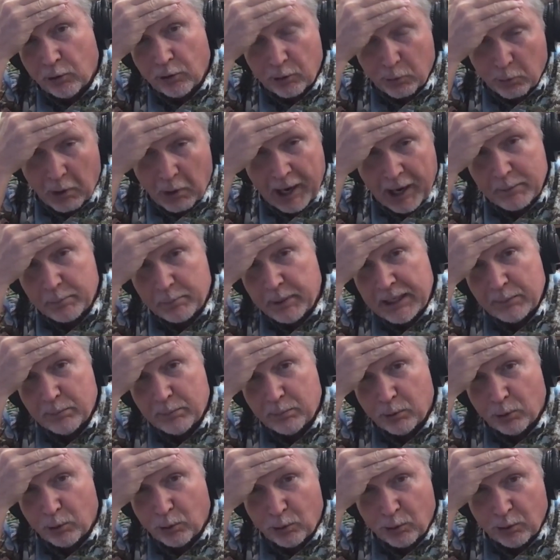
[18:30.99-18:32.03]
the right
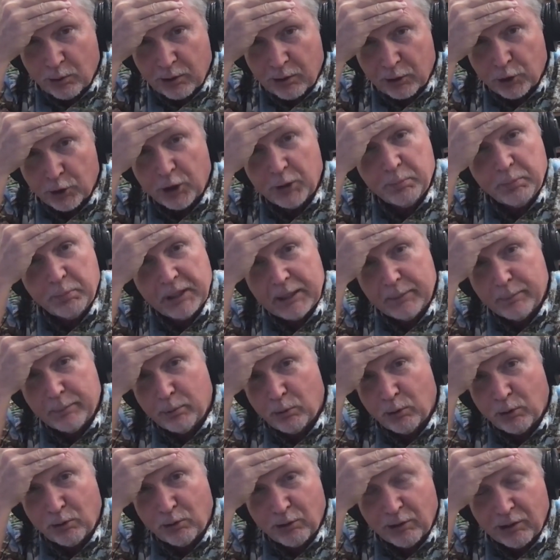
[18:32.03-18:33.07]
people, the good
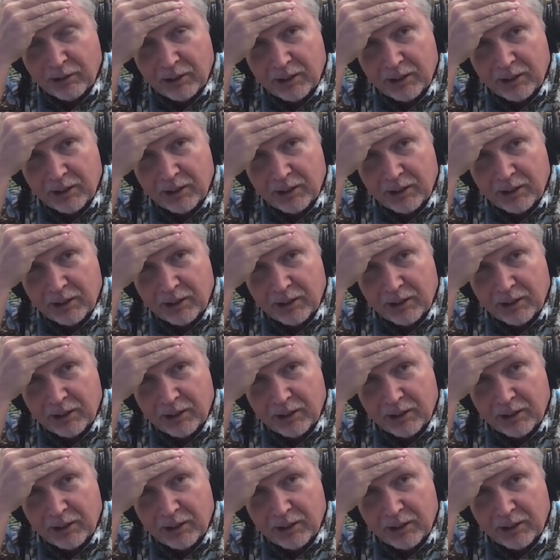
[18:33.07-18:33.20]
people,